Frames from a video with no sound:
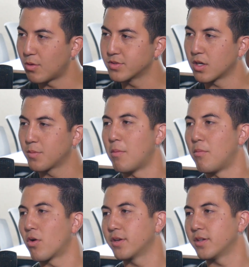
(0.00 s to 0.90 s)
I want to talk
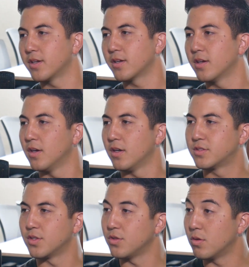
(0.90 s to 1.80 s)
about marketing.
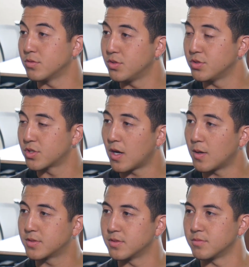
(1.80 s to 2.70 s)
So you own 2
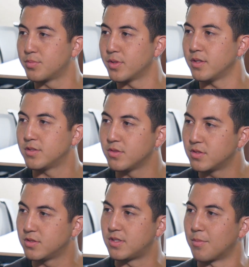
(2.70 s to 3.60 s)
shops in two